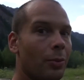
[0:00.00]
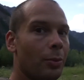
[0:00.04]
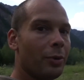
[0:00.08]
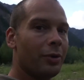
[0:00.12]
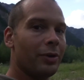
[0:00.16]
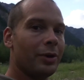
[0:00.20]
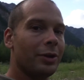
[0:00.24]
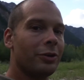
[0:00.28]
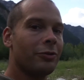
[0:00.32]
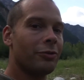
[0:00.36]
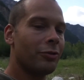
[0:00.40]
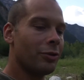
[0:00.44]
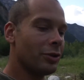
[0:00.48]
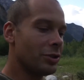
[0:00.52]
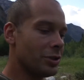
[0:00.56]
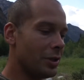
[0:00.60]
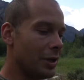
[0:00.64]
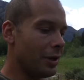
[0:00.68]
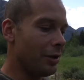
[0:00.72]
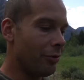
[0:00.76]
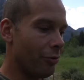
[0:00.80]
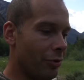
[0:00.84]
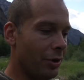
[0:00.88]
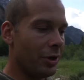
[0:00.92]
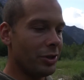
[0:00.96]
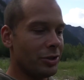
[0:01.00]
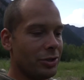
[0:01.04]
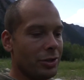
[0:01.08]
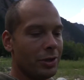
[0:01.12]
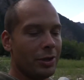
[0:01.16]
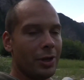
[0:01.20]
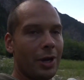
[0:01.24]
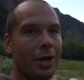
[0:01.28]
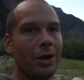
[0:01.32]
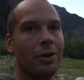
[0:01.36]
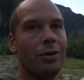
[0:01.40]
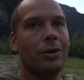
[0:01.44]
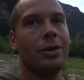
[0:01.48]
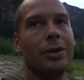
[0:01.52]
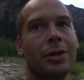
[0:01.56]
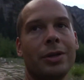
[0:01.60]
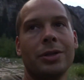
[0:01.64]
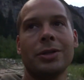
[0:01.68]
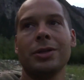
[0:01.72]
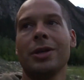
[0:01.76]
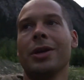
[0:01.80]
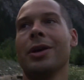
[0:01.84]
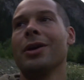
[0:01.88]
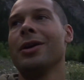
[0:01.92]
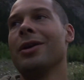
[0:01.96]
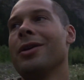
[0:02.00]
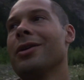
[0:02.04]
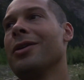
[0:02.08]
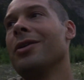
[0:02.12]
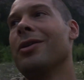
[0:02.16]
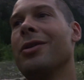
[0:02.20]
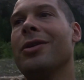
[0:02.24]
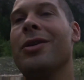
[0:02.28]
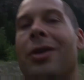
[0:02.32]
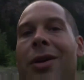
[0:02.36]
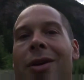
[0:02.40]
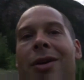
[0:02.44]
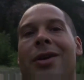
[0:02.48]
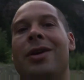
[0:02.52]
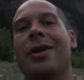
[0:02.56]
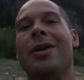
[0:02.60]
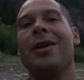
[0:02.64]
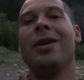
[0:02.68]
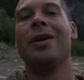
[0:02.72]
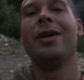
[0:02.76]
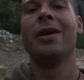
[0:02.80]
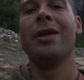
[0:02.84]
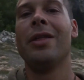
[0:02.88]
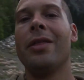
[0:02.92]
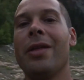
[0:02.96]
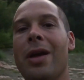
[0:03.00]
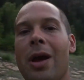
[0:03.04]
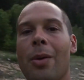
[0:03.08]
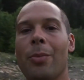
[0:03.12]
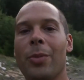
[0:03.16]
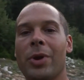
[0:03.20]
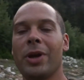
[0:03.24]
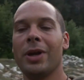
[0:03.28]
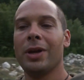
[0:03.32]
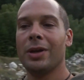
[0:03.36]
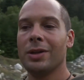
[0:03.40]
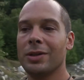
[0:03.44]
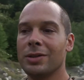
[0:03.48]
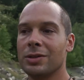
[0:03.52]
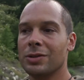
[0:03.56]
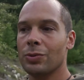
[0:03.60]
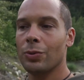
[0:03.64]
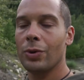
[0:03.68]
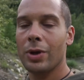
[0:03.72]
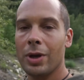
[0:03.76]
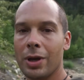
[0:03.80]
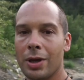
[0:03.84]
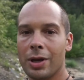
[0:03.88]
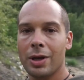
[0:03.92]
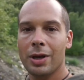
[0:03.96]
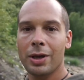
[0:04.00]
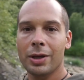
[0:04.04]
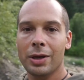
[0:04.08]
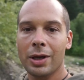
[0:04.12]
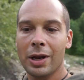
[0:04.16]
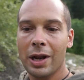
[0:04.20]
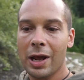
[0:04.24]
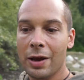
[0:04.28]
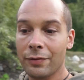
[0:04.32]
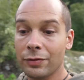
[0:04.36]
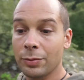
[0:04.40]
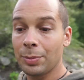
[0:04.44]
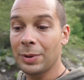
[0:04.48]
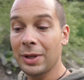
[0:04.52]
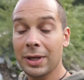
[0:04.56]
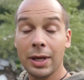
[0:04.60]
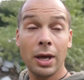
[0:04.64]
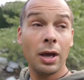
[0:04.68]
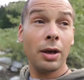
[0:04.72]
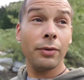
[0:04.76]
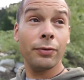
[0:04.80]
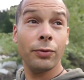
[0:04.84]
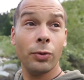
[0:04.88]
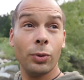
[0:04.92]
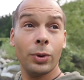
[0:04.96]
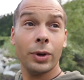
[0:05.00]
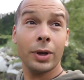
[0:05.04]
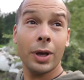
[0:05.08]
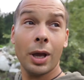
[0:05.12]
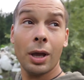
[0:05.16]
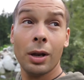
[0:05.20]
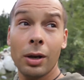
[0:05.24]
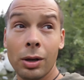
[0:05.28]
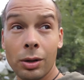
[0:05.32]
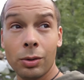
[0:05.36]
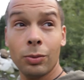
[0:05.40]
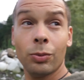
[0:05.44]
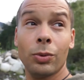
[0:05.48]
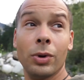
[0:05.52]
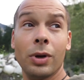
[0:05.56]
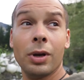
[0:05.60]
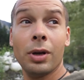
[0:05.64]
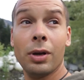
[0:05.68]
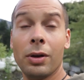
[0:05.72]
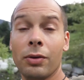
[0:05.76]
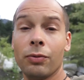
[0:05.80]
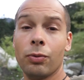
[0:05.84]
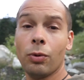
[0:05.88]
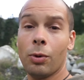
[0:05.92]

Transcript: we're in grizzly region now, so that means we're going to have to be careful again with